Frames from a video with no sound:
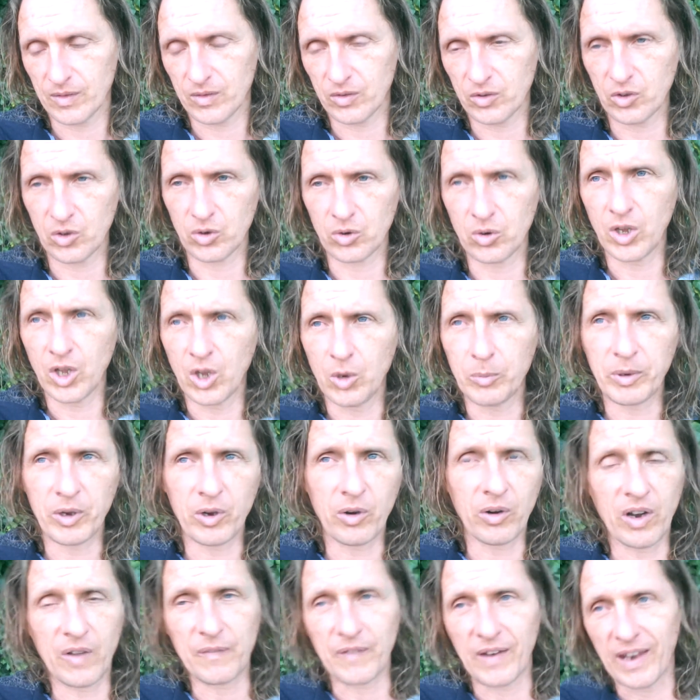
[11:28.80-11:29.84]
So we
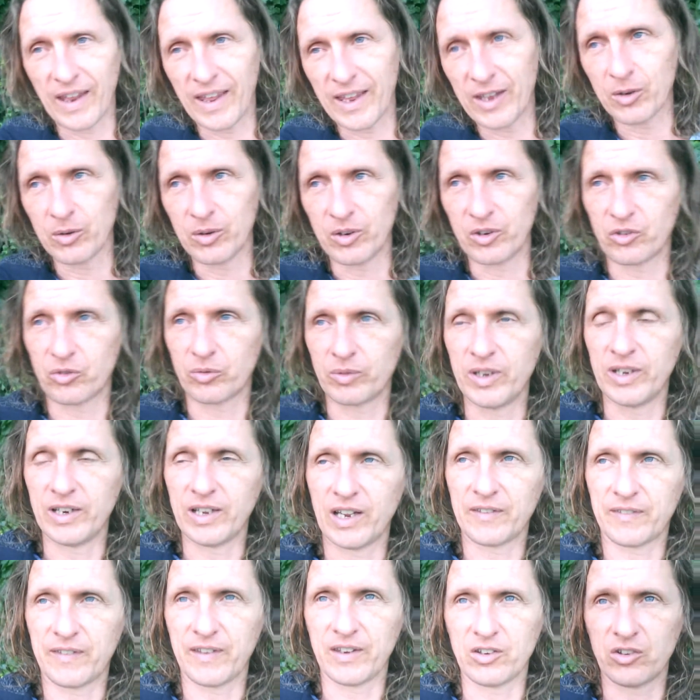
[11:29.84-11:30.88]
don't have the language, really,
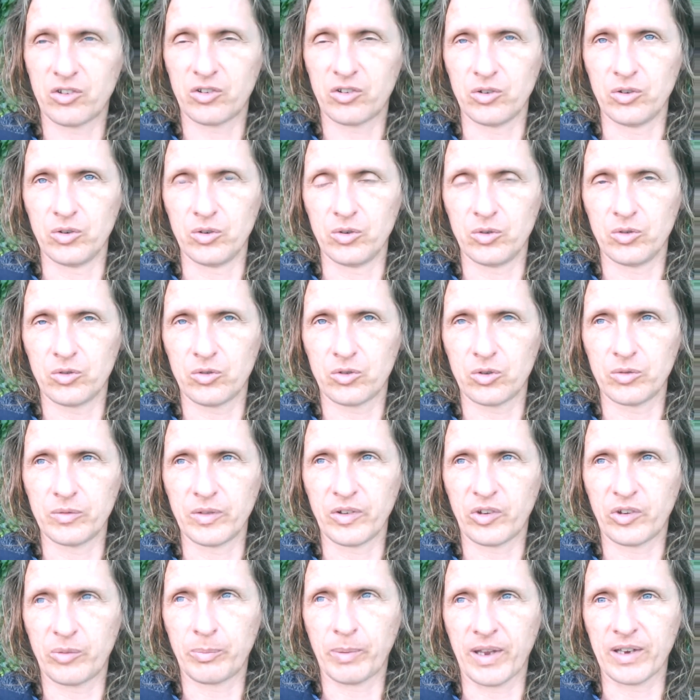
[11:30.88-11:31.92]
I think, to, to
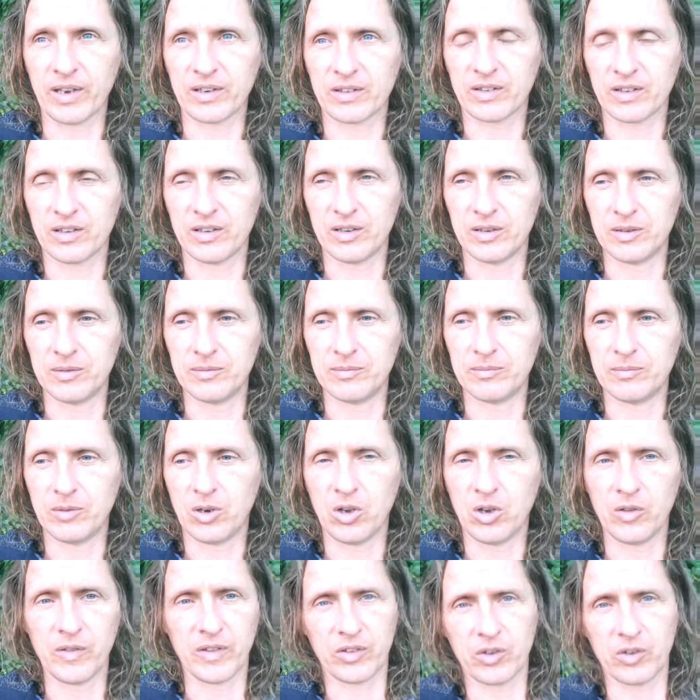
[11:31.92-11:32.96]
respect um,
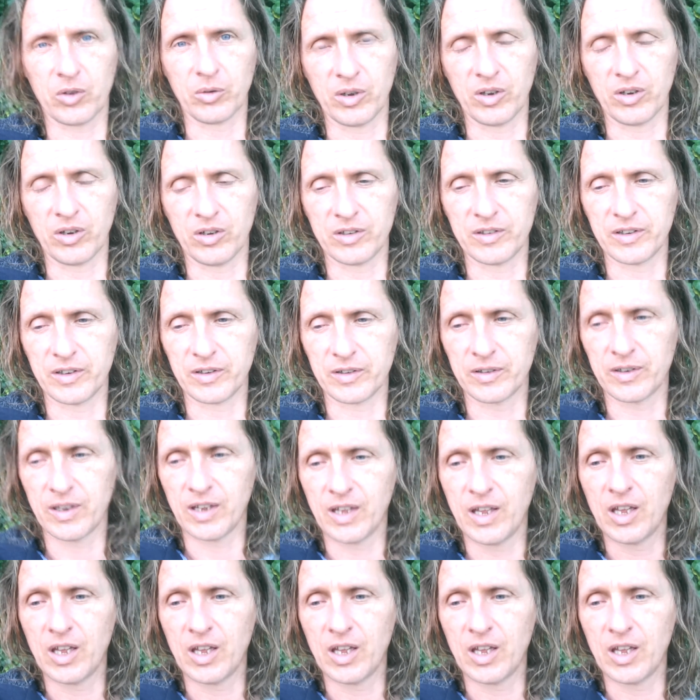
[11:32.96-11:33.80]
all that's going on there.